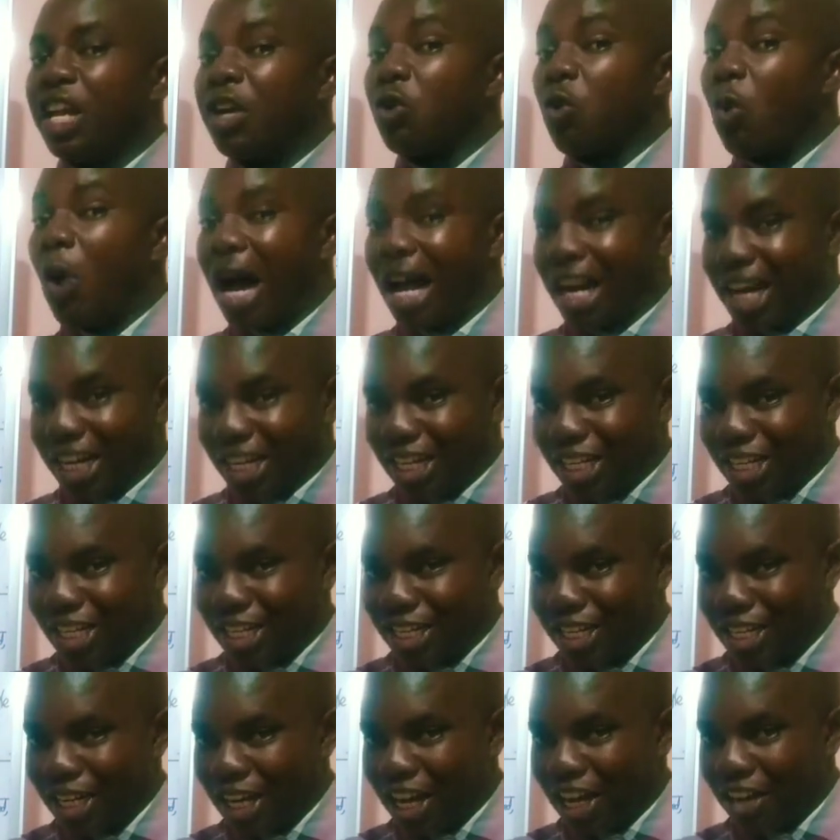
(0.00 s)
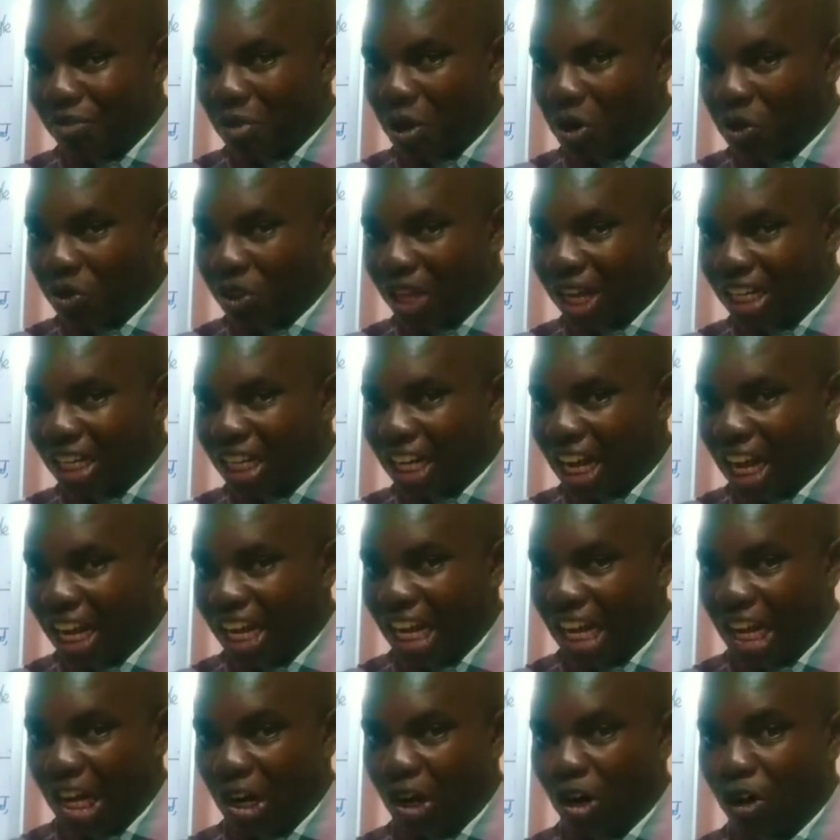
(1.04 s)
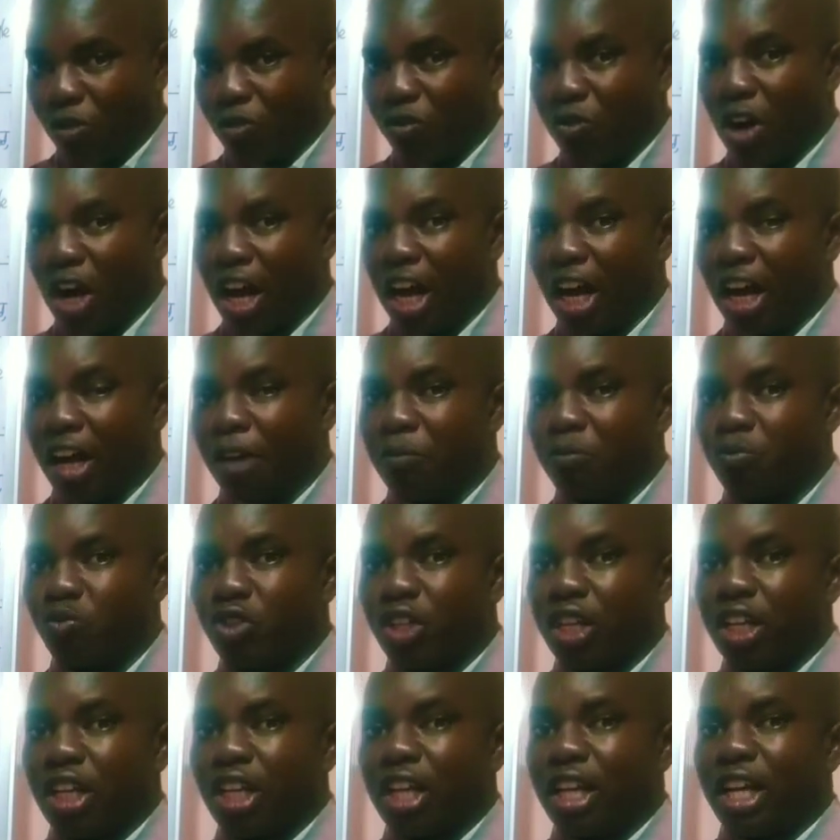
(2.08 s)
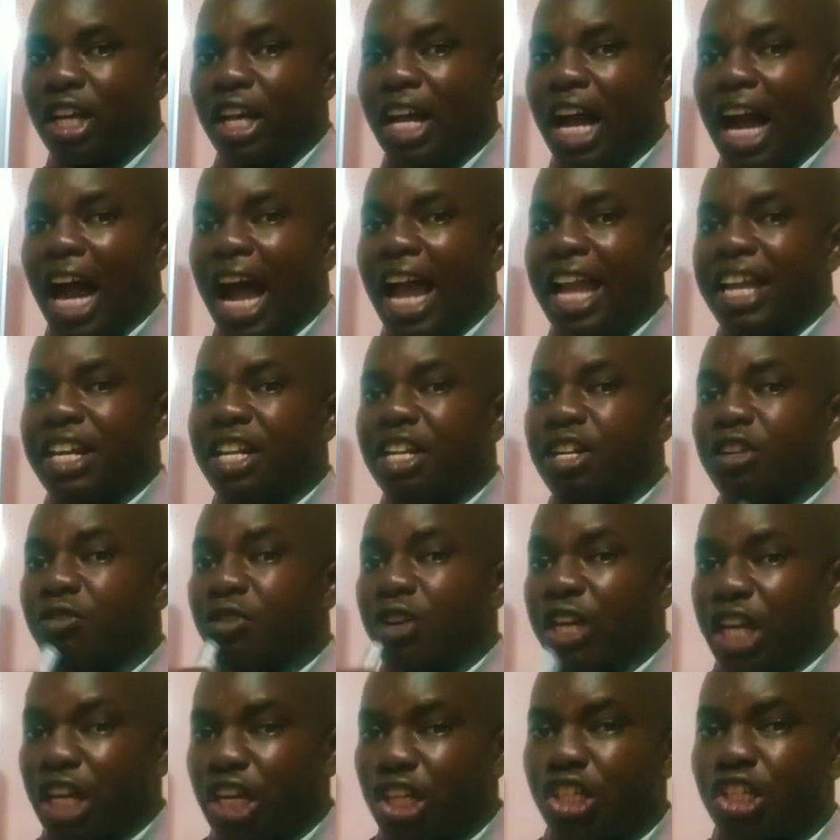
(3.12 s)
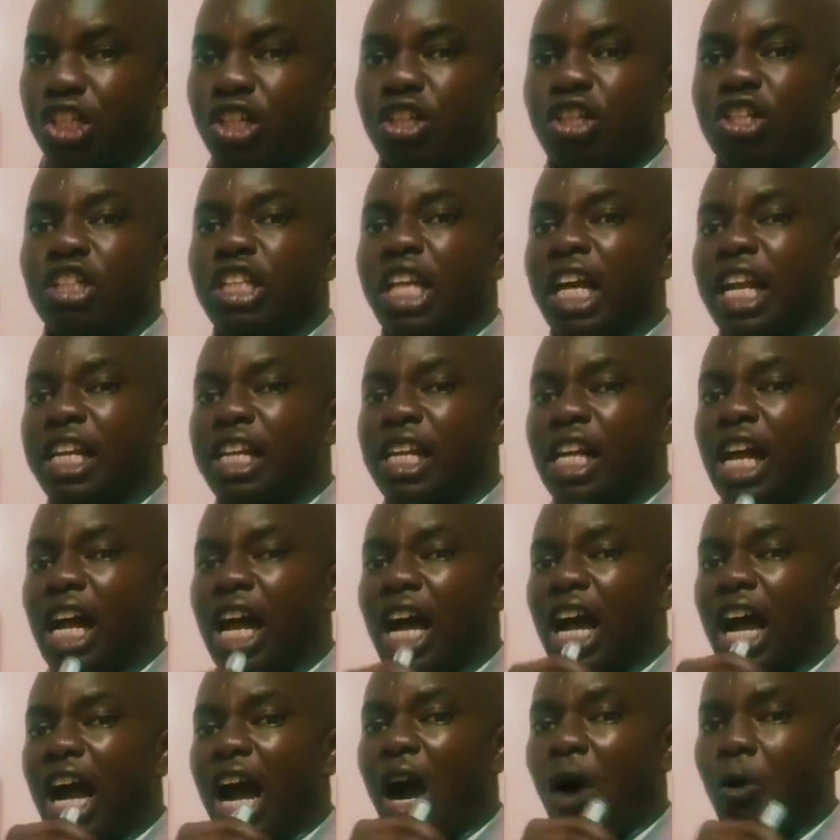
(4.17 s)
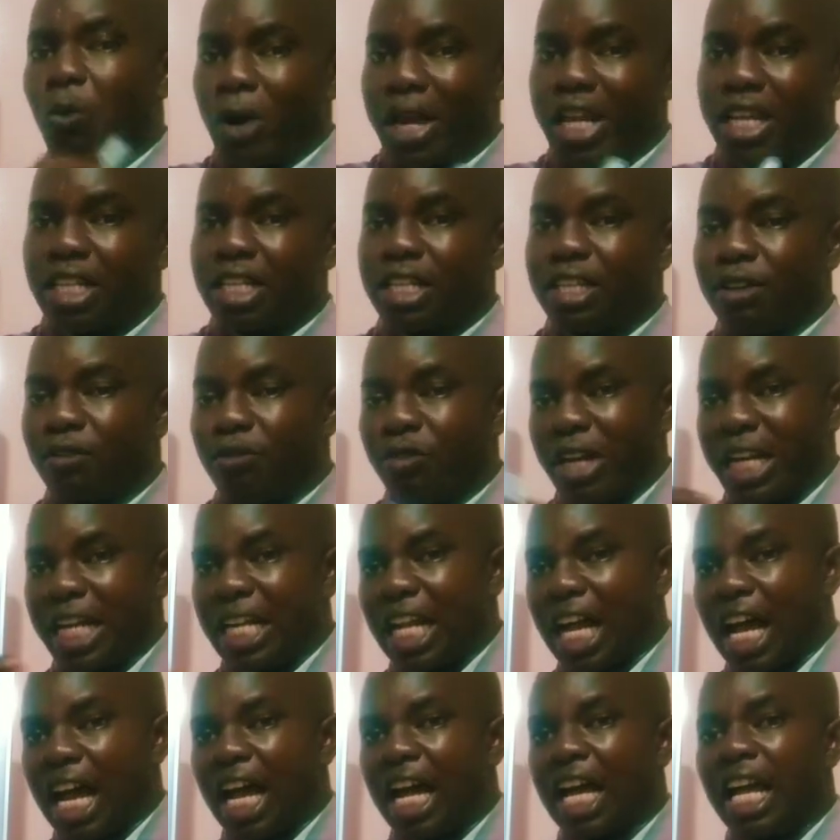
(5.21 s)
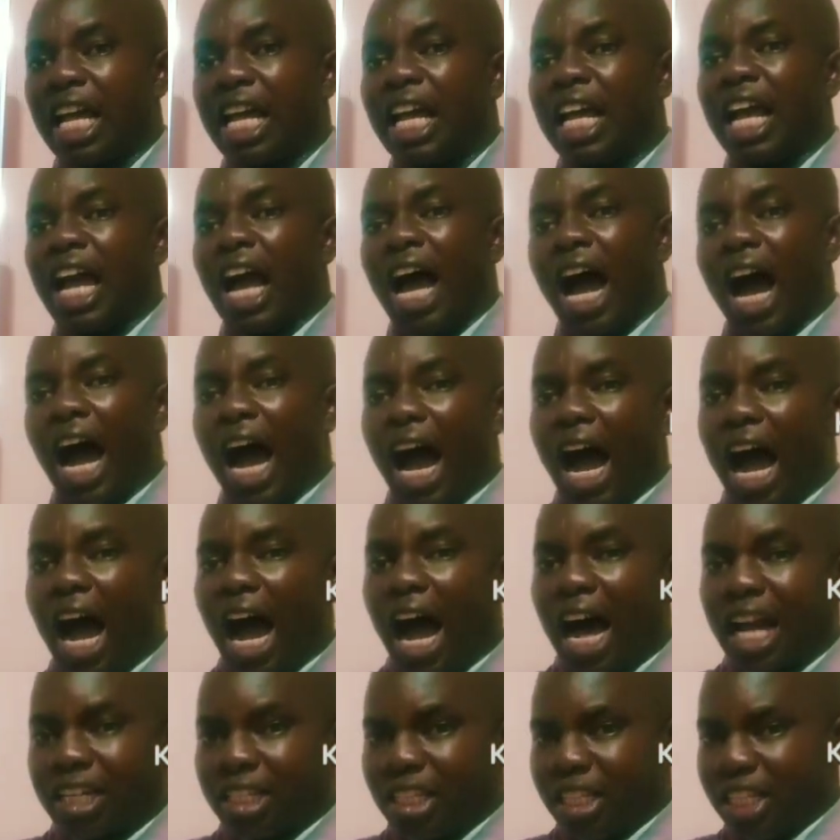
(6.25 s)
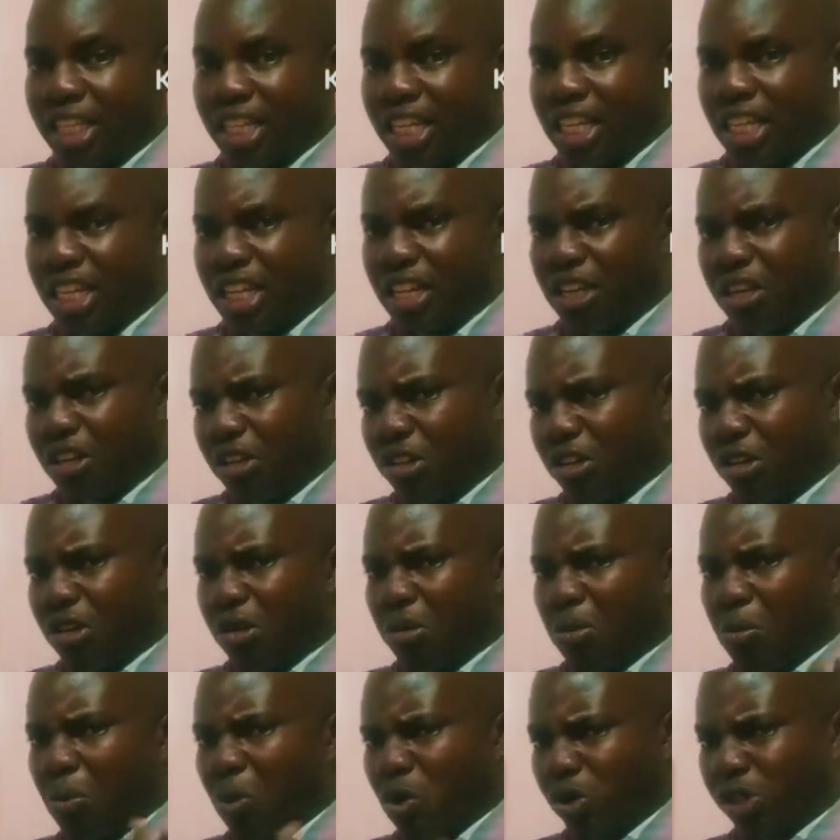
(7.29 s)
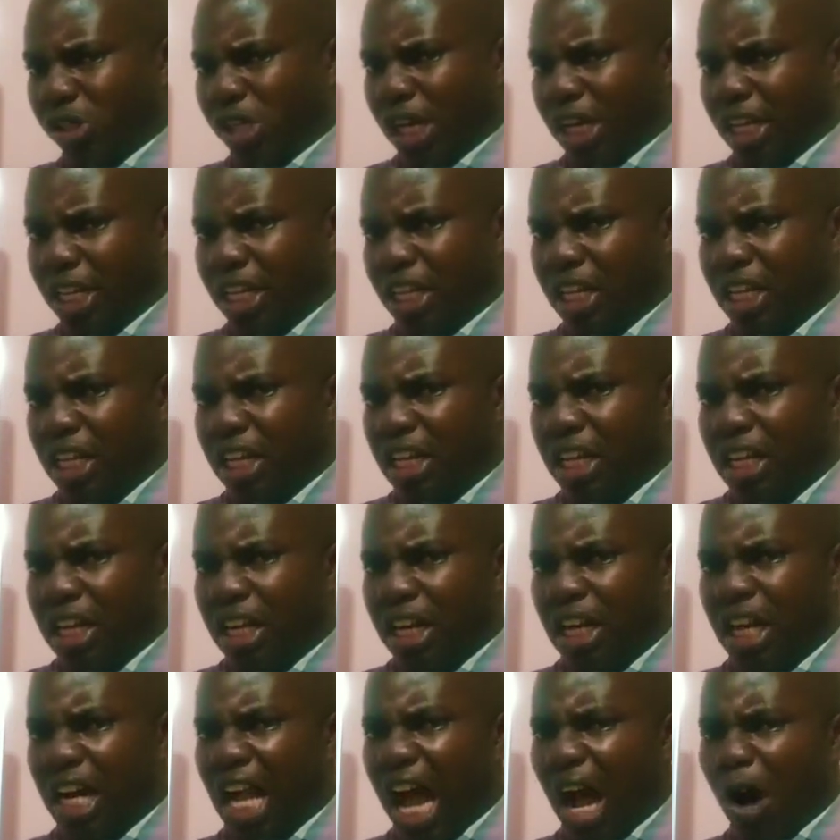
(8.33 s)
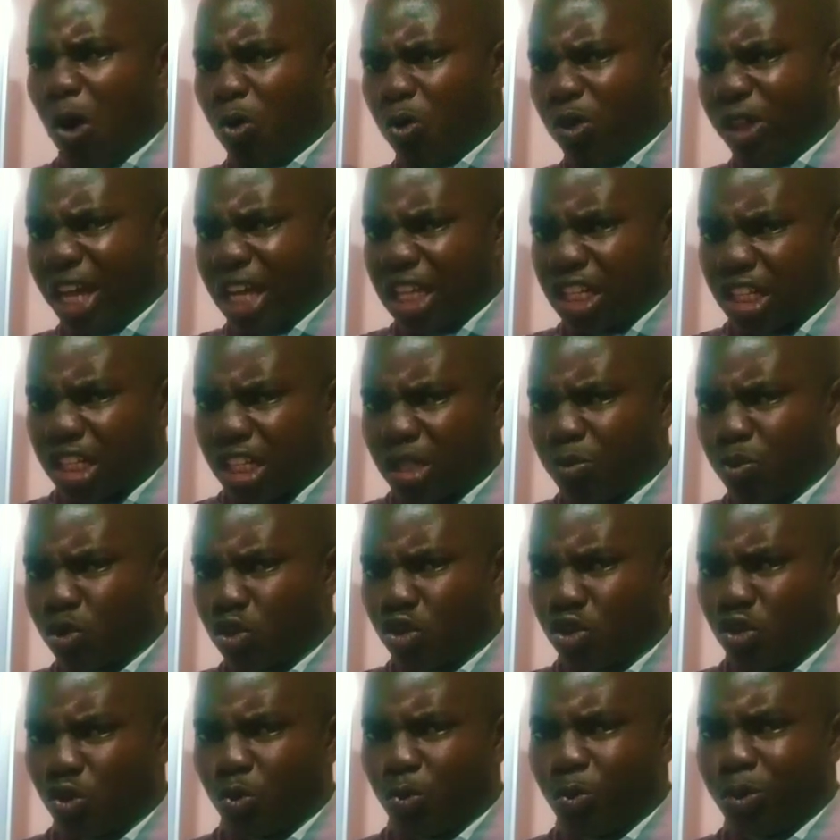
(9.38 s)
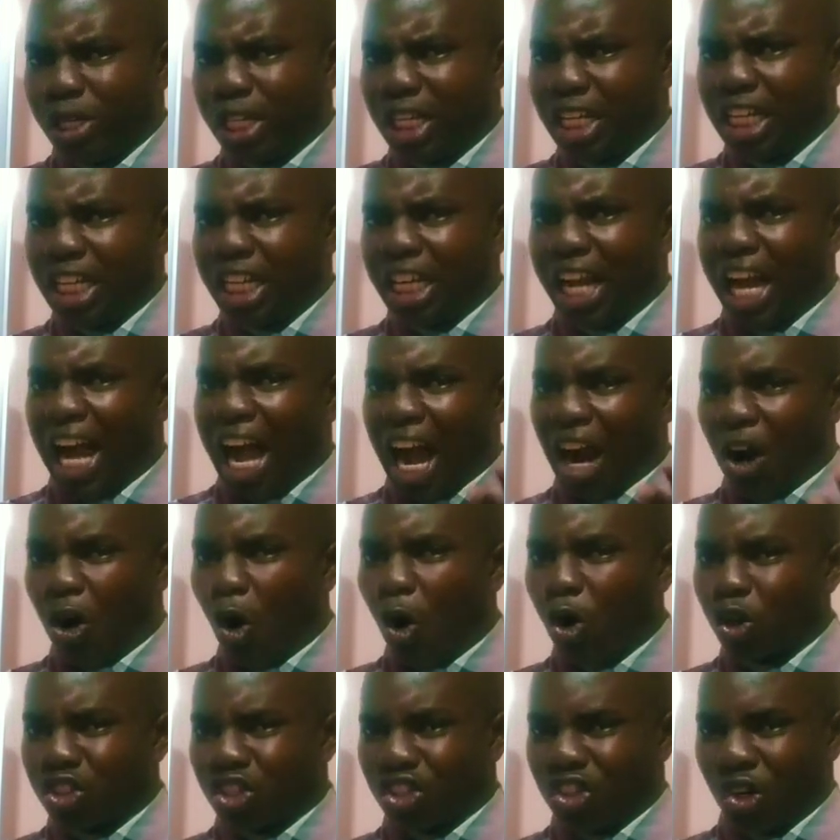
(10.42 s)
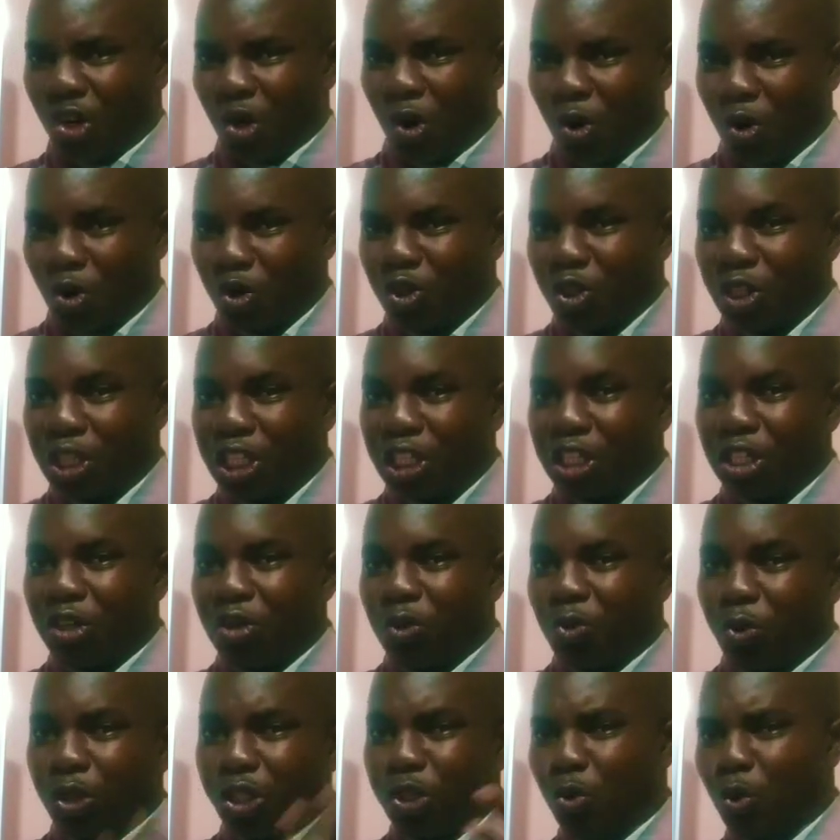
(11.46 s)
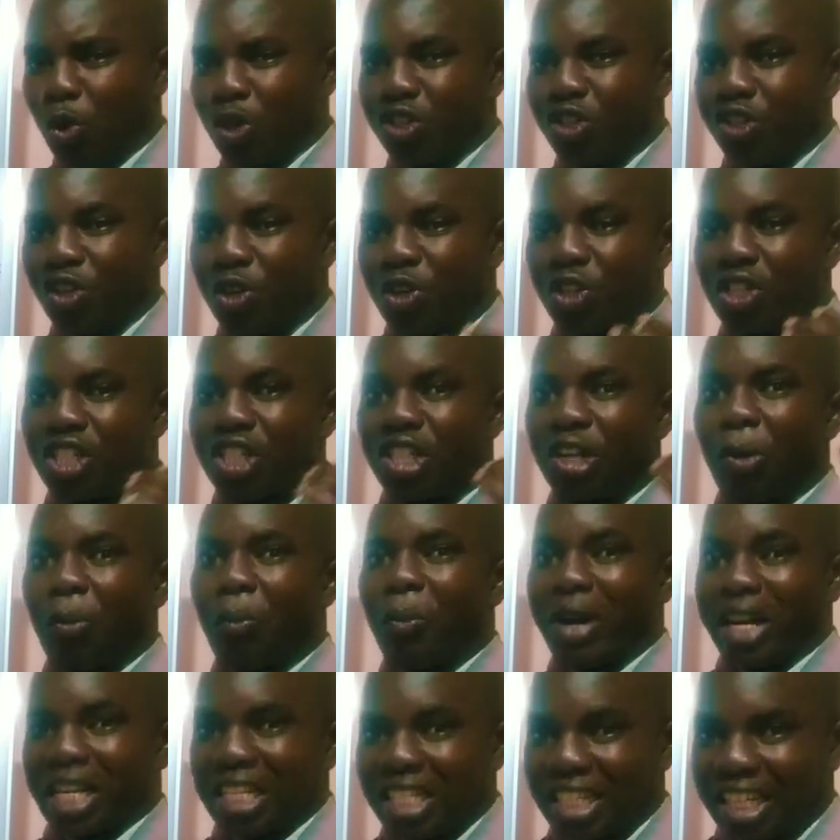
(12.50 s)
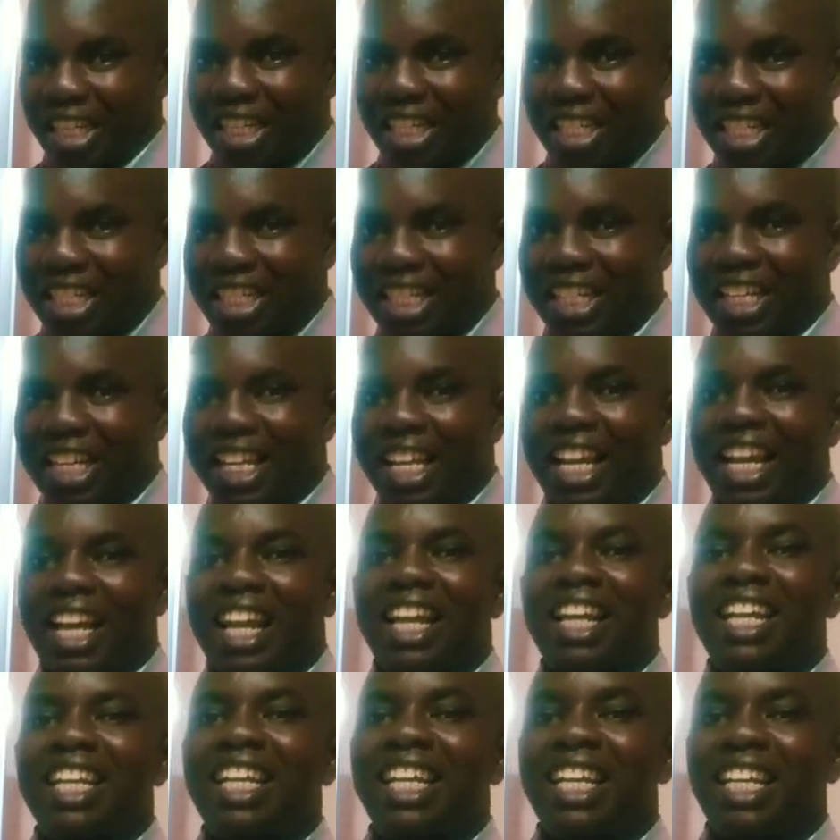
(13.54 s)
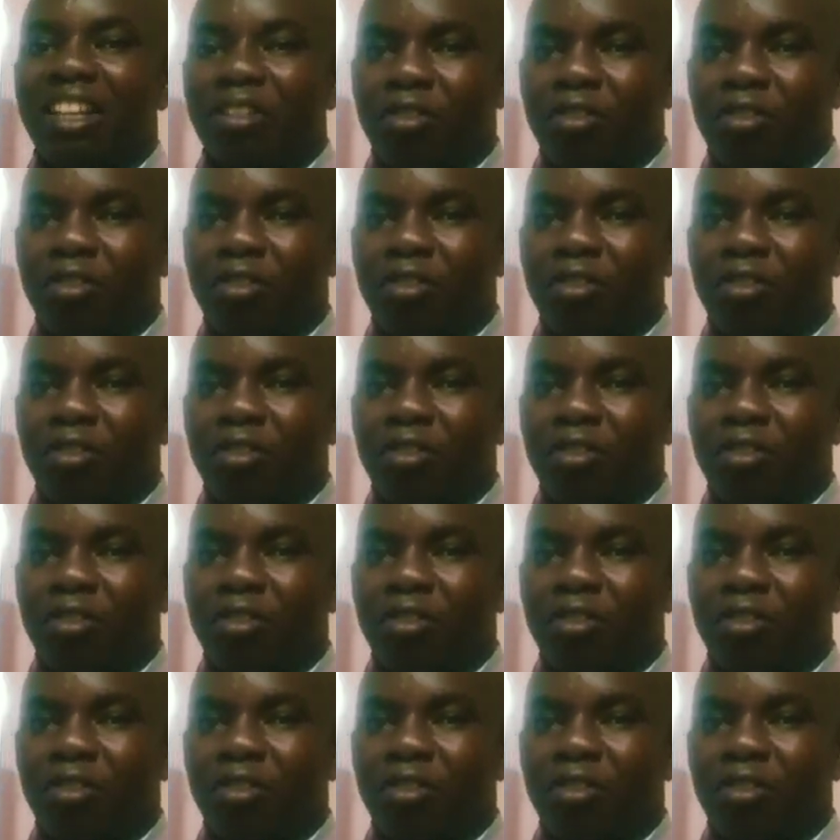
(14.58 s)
and worried about that kind of identification that awaits the vendor at the mortuary. Now there seems to be a ghost law, which was not present in